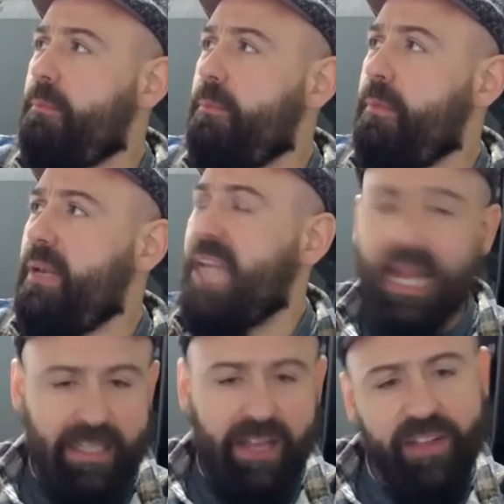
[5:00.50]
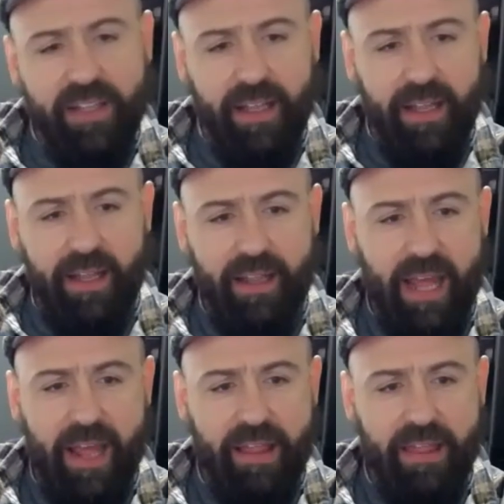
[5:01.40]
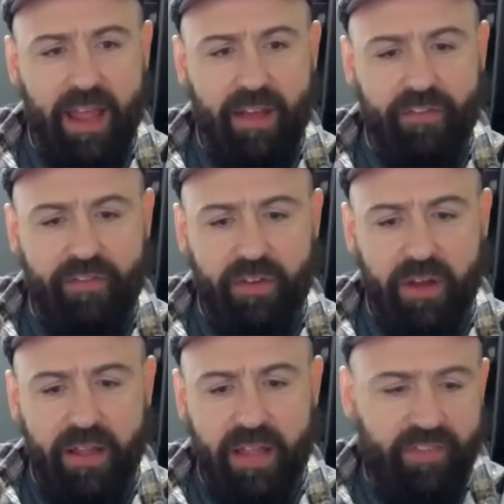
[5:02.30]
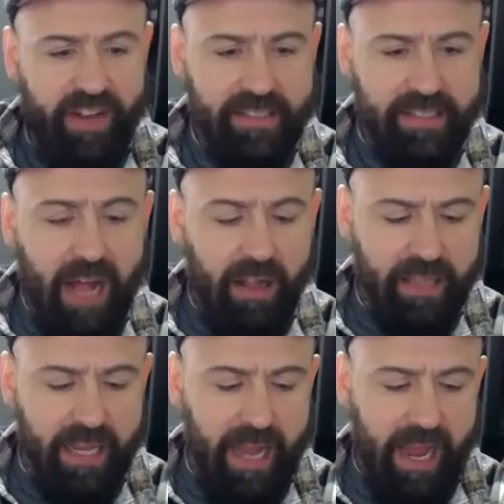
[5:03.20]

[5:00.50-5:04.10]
negativity. They've excelled, and I